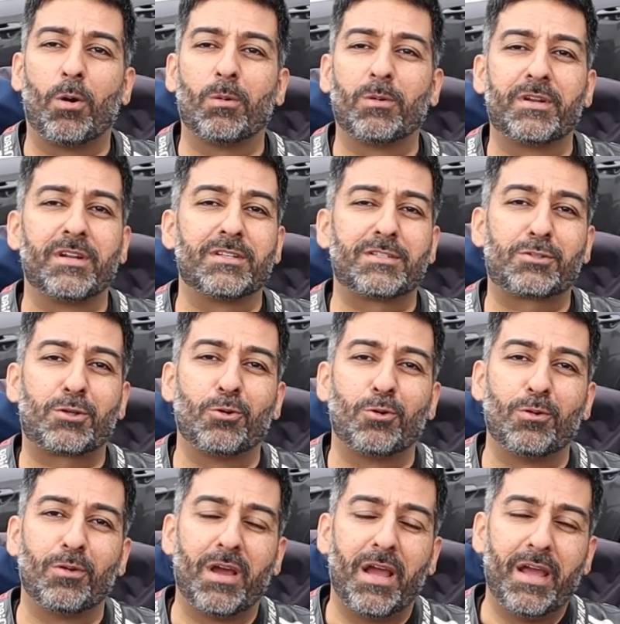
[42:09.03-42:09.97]
old
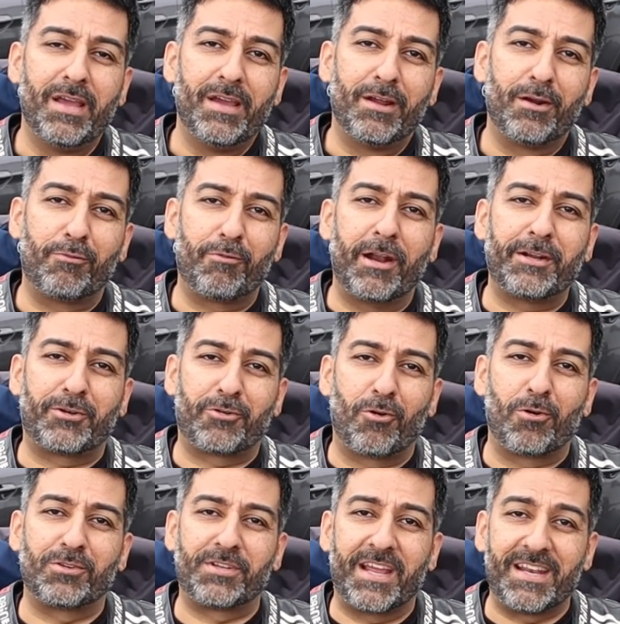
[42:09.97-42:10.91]
school
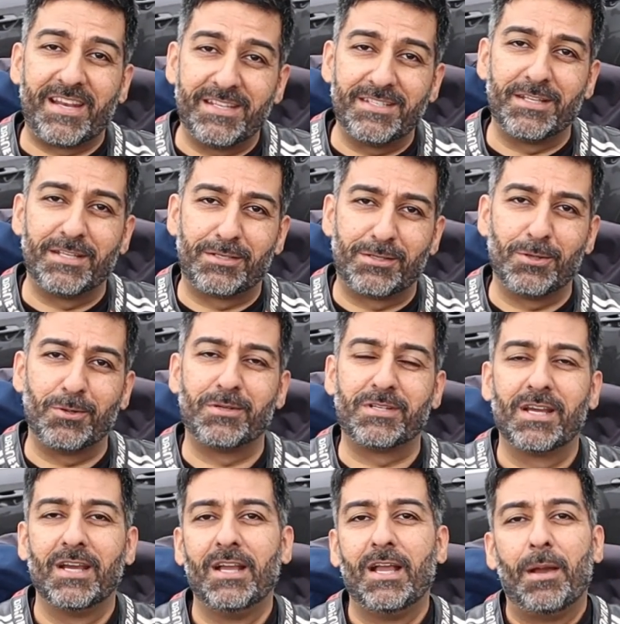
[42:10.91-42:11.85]
retro Dainese
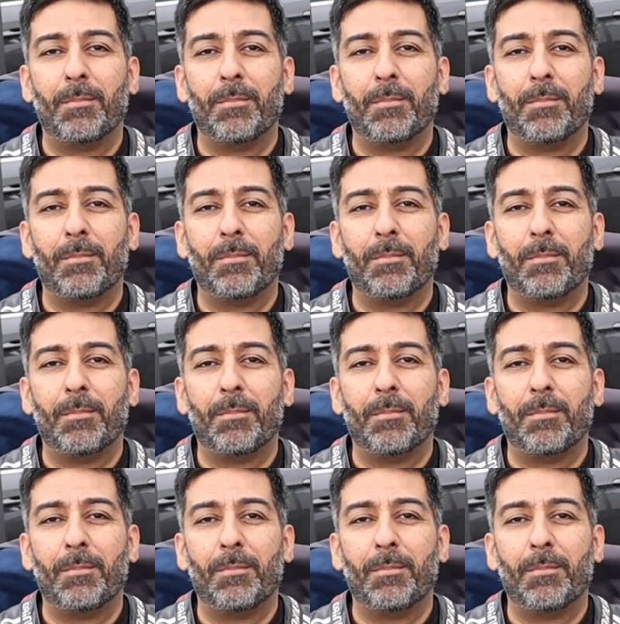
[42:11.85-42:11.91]
suit.